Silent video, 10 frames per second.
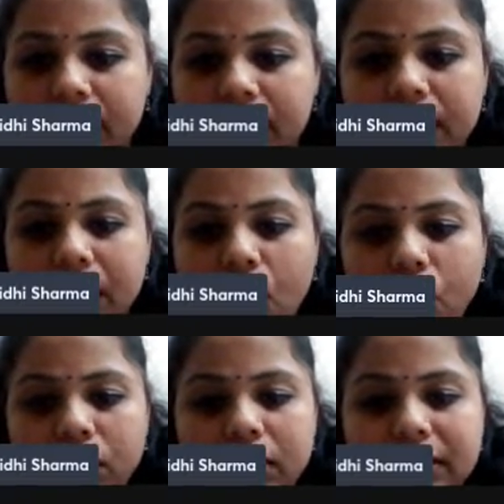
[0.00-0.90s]

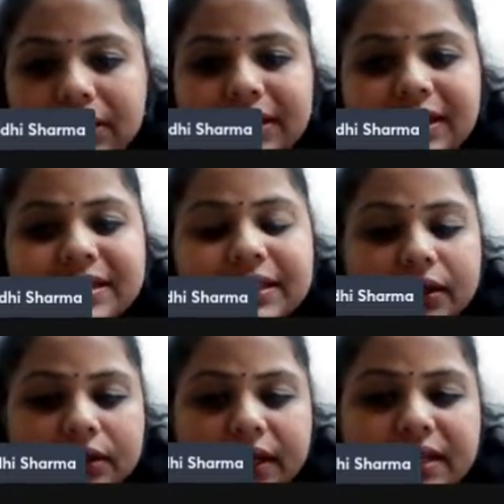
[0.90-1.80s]
Now, there's
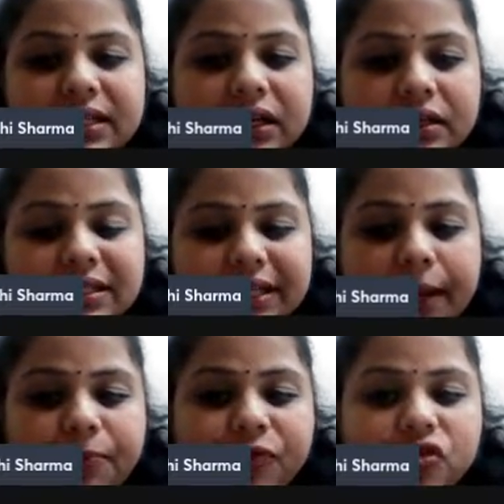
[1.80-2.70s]
a
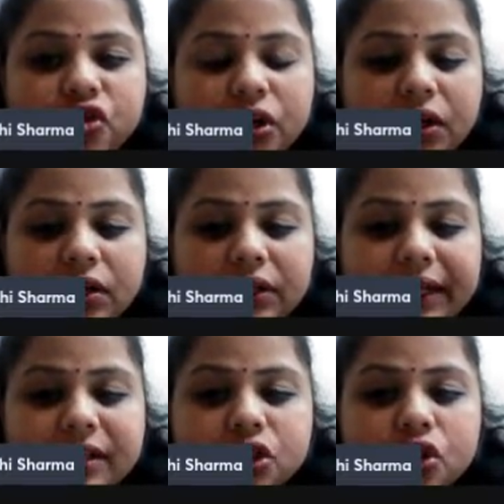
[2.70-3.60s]
step which
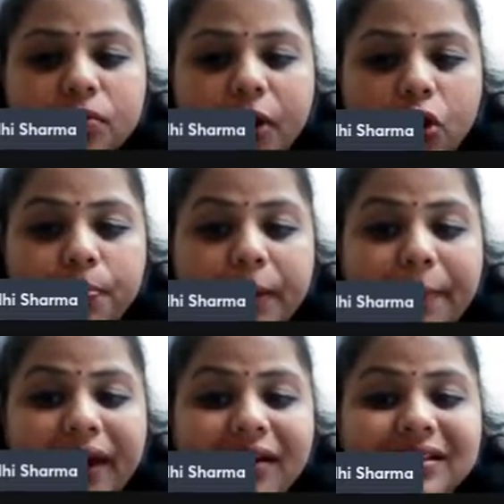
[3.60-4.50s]
tells you about
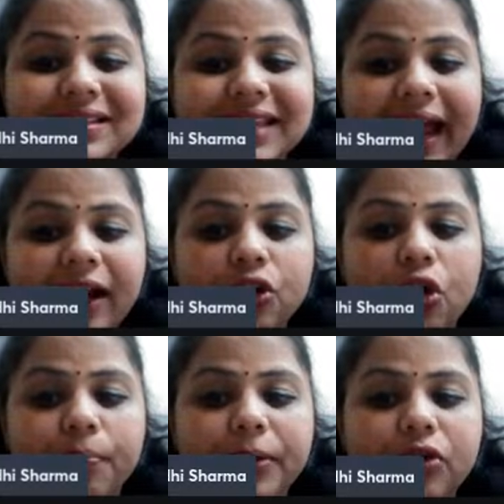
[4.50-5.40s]
prepare a scanned
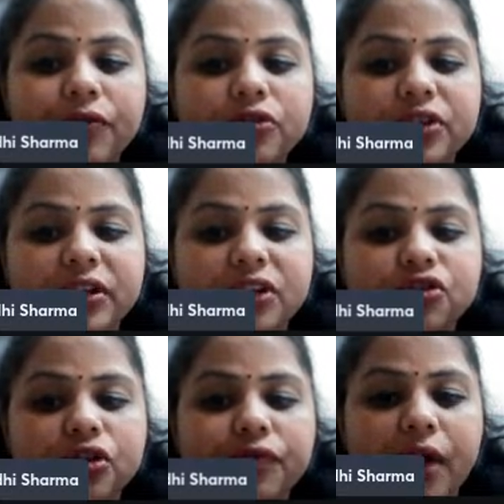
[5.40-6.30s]
copy of your
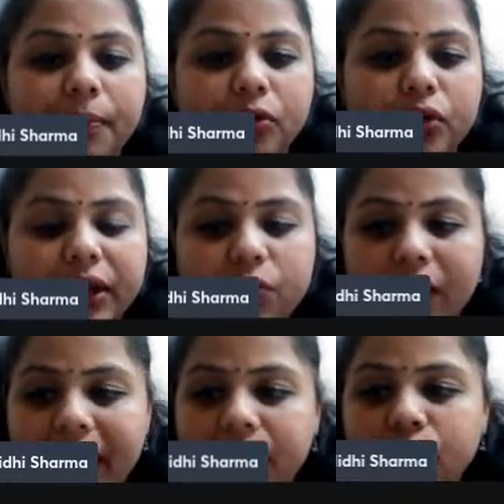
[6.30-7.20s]
signature of uploading.
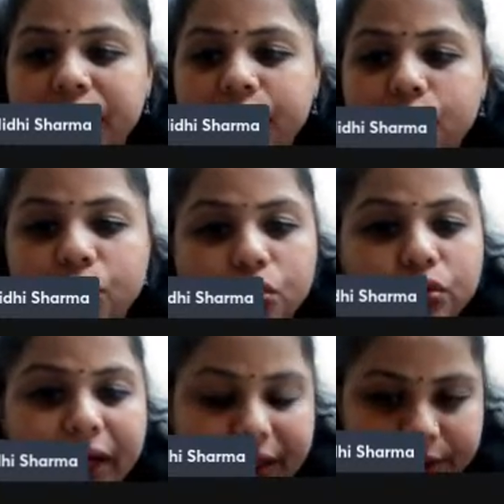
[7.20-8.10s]
Why you need to do
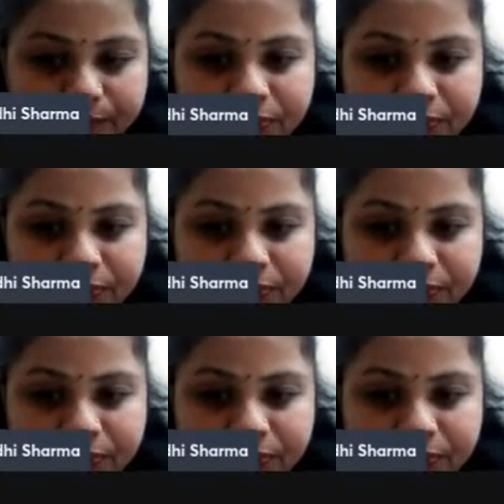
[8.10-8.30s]
that?